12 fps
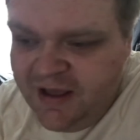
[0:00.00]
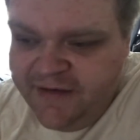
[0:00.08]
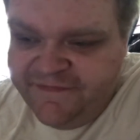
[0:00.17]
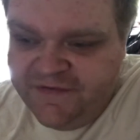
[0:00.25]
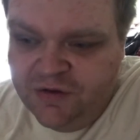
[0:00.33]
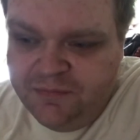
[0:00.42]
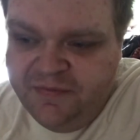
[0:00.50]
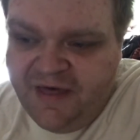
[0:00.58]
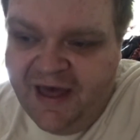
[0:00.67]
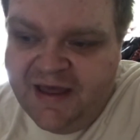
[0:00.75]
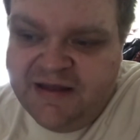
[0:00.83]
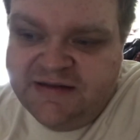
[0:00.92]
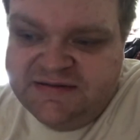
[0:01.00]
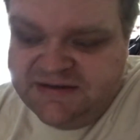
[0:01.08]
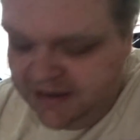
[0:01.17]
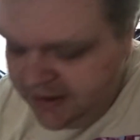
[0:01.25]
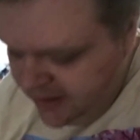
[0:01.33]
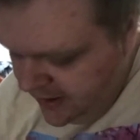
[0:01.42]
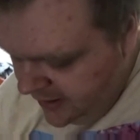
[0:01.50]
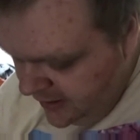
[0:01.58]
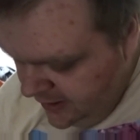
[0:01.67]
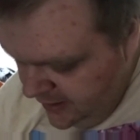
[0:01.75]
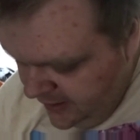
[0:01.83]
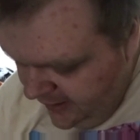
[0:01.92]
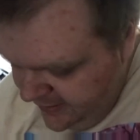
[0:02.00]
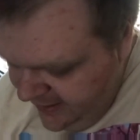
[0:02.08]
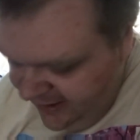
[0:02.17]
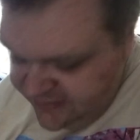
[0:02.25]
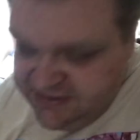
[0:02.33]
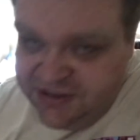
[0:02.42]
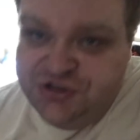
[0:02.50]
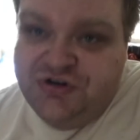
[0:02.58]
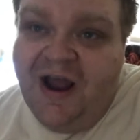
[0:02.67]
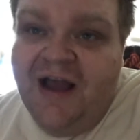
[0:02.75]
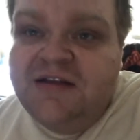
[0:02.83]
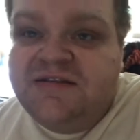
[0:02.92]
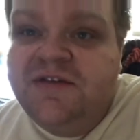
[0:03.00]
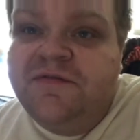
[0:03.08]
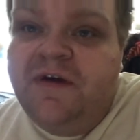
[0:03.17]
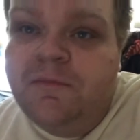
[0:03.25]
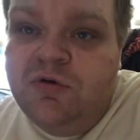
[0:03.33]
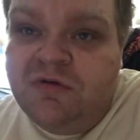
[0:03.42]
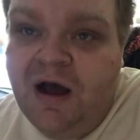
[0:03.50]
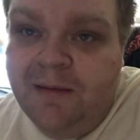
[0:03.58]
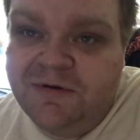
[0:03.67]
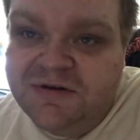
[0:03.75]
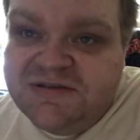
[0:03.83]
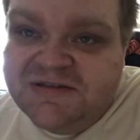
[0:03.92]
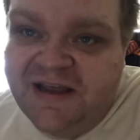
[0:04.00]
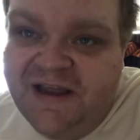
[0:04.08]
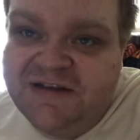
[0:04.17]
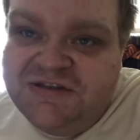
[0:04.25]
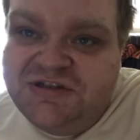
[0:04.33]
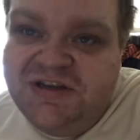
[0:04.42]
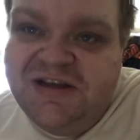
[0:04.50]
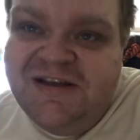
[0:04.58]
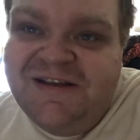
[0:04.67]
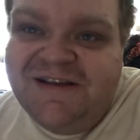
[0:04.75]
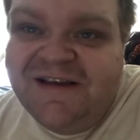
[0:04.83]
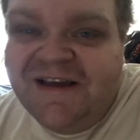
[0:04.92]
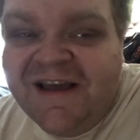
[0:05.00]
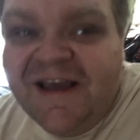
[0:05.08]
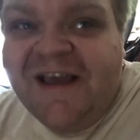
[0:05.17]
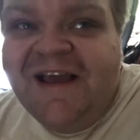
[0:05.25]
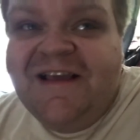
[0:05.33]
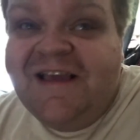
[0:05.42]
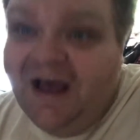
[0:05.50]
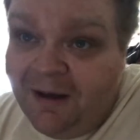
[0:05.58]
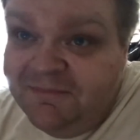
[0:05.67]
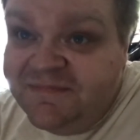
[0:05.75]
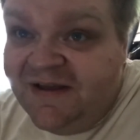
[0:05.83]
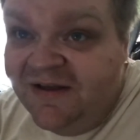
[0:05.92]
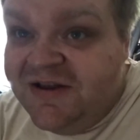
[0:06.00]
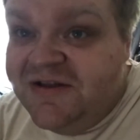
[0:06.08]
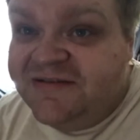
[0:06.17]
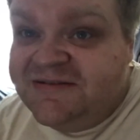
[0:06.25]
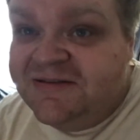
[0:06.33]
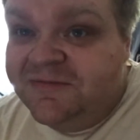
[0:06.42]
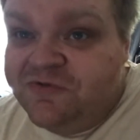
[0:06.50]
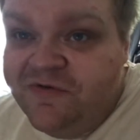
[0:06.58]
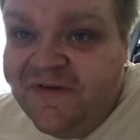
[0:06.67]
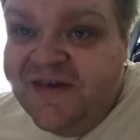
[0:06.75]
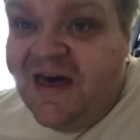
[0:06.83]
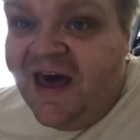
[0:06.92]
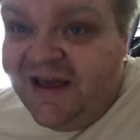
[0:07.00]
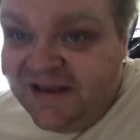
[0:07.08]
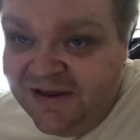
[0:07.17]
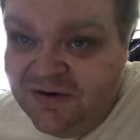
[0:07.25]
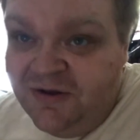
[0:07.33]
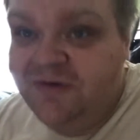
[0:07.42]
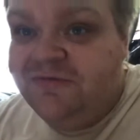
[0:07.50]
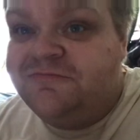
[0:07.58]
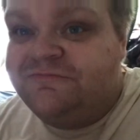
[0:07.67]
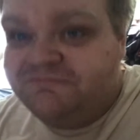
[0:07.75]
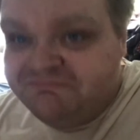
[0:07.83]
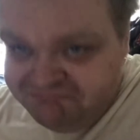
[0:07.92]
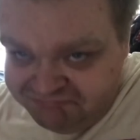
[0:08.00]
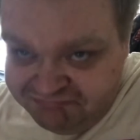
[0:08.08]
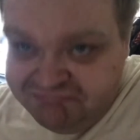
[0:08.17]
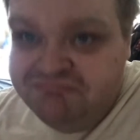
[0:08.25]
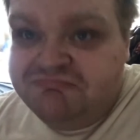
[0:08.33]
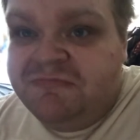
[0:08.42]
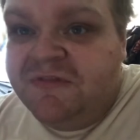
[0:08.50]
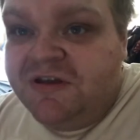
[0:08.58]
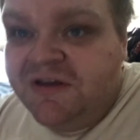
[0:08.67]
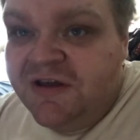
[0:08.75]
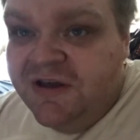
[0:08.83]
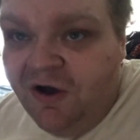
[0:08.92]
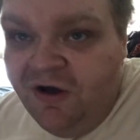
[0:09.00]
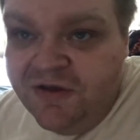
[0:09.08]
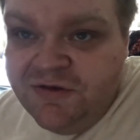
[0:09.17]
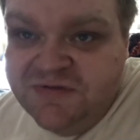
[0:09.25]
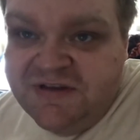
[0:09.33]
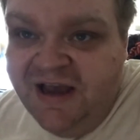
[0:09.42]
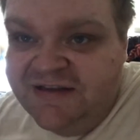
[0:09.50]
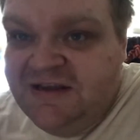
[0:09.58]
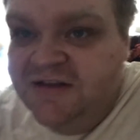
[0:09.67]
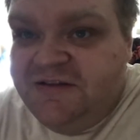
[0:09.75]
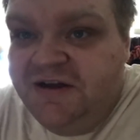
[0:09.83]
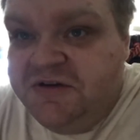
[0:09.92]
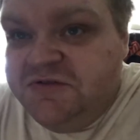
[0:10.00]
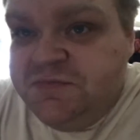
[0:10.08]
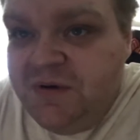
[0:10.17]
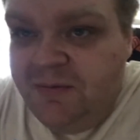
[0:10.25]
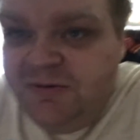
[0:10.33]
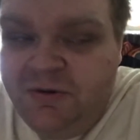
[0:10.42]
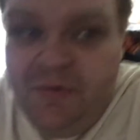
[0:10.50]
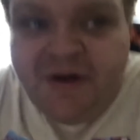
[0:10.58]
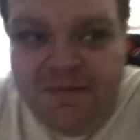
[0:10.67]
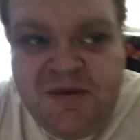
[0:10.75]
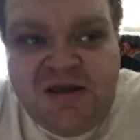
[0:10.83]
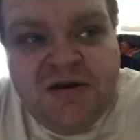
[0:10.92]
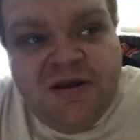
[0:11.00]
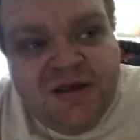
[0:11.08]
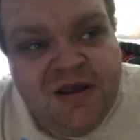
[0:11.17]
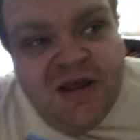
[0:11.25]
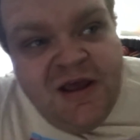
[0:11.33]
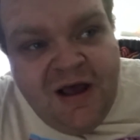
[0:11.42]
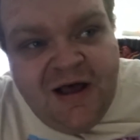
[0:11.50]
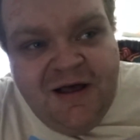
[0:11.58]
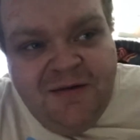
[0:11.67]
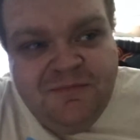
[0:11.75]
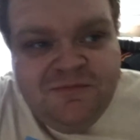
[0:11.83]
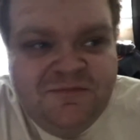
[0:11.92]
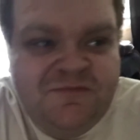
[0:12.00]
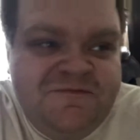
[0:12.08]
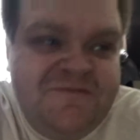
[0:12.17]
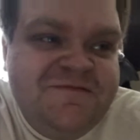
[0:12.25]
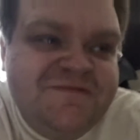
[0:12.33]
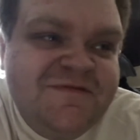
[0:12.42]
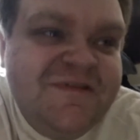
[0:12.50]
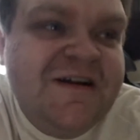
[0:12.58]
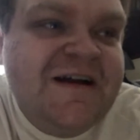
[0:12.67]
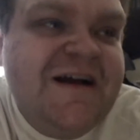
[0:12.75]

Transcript: a film that it's it has an attractive Emma Roberts, and she, yeah, I'm telling you, this is the movie that, you know, all you guys out there, you probably know what I mean. Um,